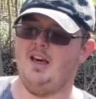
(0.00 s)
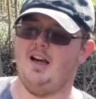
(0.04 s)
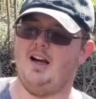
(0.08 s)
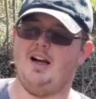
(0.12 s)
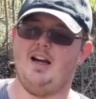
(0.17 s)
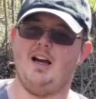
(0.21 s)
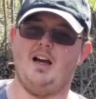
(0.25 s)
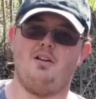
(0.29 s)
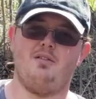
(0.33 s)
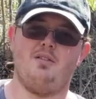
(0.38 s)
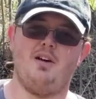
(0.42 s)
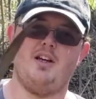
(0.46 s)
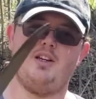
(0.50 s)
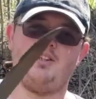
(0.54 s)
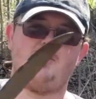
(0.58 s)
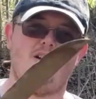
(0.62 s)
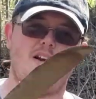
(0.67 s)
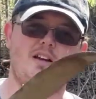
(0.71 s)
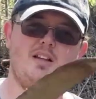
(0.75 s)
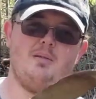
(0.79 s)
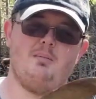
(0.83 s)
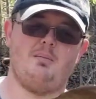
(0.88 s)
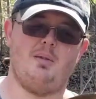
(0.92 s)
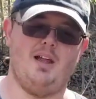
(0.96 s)
I gotta
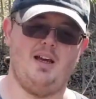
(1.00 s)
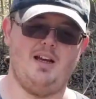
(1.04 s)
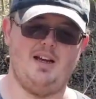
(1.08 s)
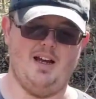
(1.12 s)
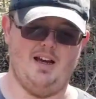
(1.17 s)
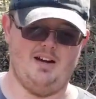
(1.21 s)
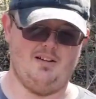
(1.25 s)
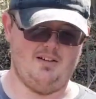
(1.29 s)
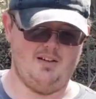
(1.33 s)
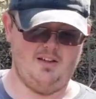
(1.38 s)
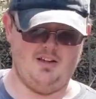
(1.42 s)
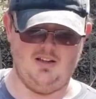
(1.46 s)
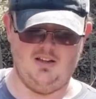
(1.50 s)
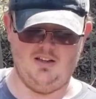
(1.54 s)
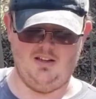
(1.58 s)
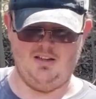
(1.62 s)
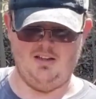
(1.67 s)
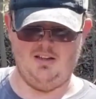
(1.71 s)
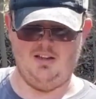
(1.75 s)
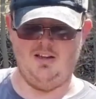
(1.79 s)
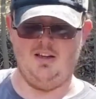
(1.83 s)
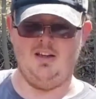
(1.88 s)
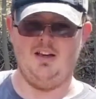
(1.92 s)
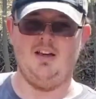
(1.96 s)
re-straighten the blade out.
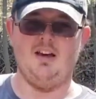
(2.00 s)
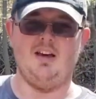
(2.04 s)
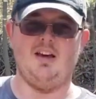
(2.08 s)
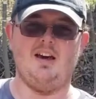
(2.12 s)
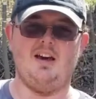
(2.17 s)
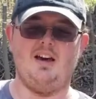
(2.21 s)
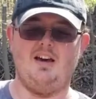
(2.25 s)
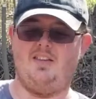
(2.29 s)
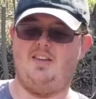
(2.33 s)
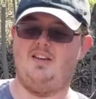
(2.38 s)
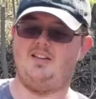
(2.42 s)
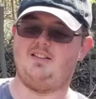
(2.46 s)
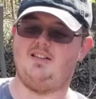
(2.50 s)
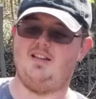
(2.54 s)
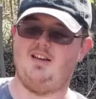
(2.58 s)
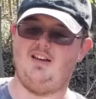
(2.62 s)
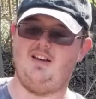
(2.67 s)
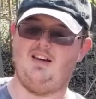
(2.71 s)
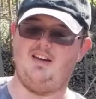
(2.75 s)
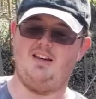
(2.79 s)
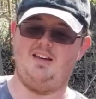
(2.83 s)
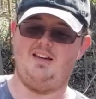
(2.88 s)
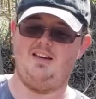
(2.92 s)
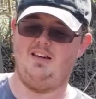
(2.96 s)
This
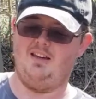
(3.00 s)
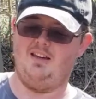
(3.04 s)
thing,